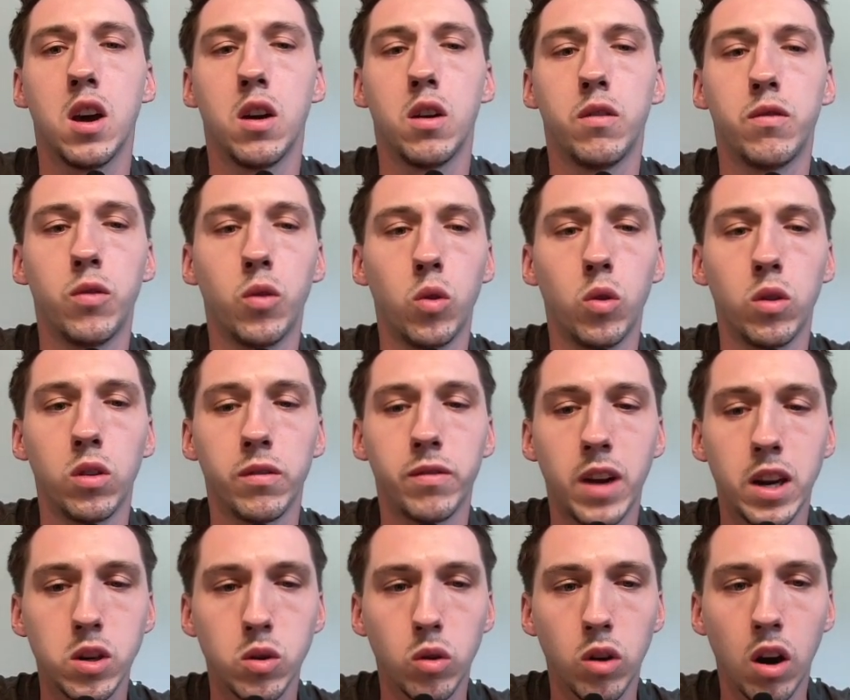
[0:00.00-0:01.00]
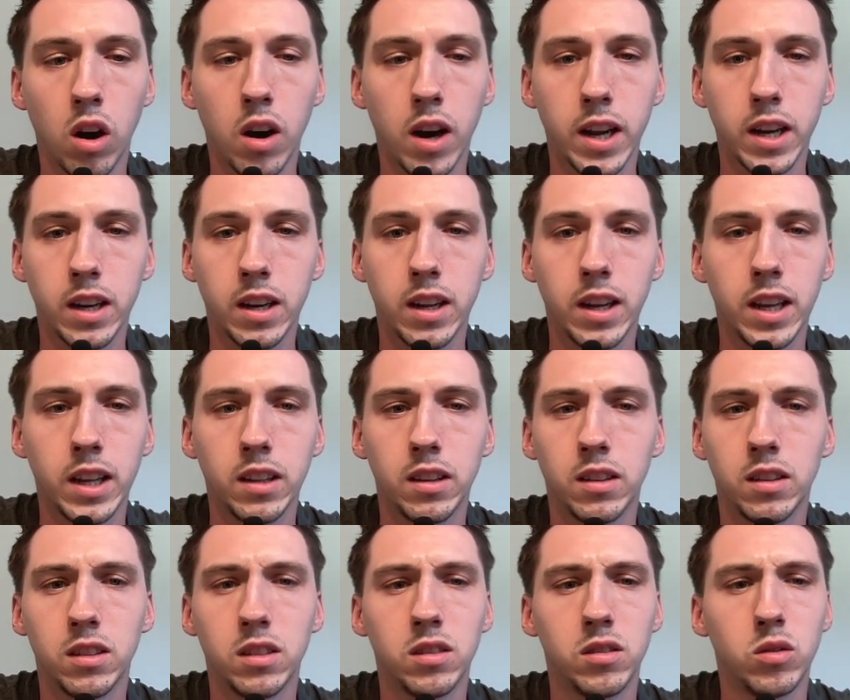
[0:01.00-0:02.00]
for Nathaniel Klein
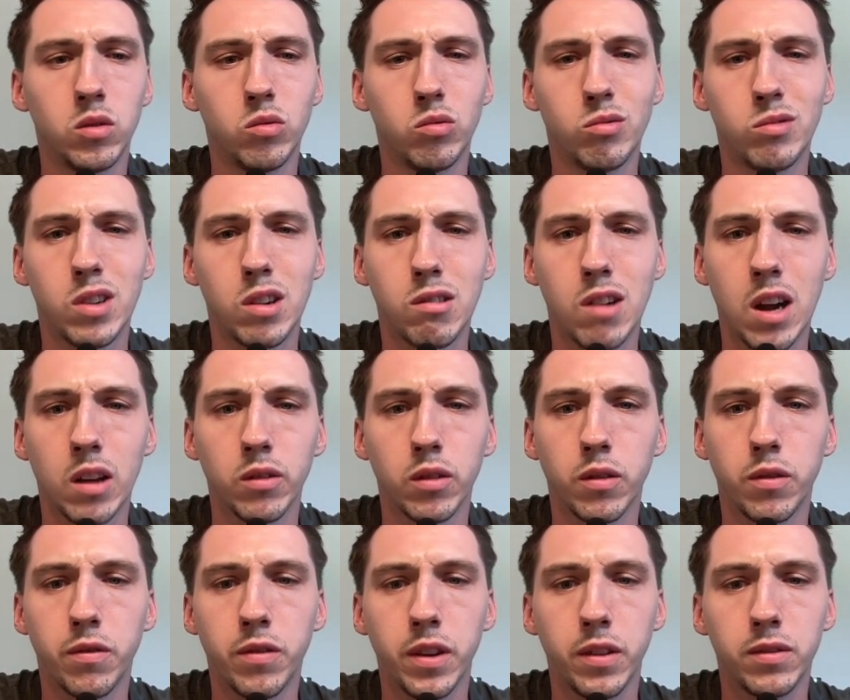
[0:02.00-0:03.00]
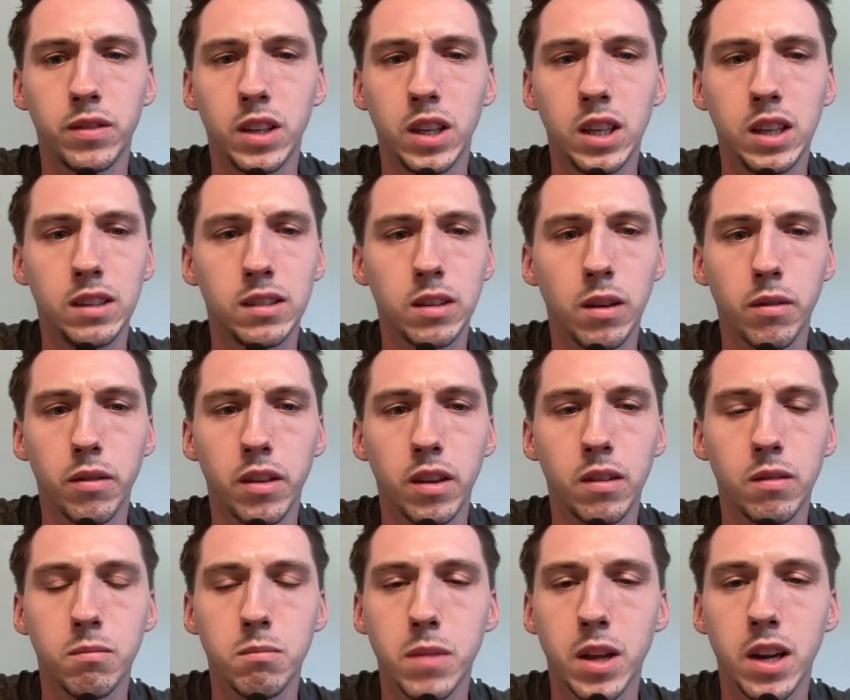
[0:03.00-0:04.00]
in around the
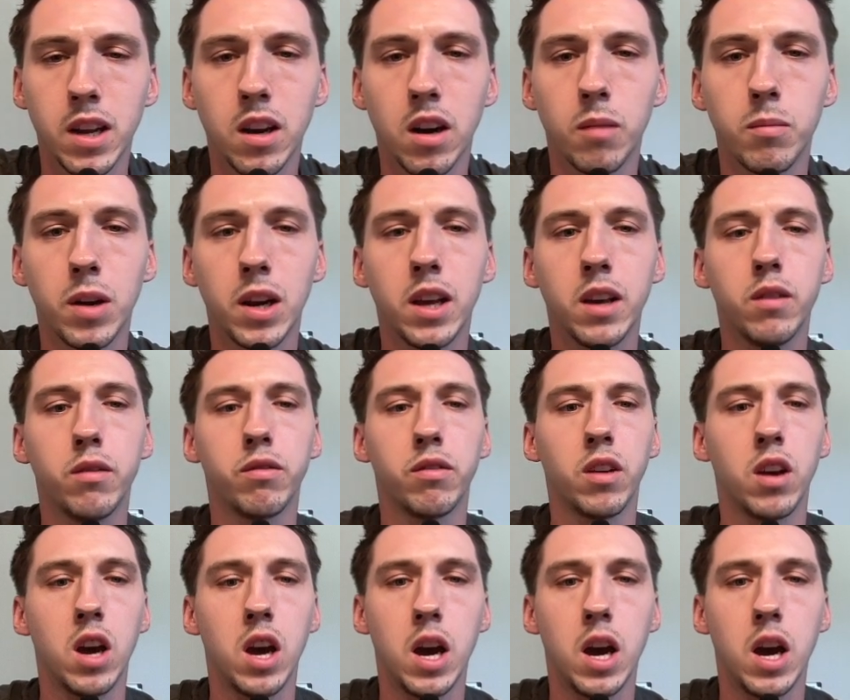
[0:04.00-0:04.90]
50-something minute, I believe.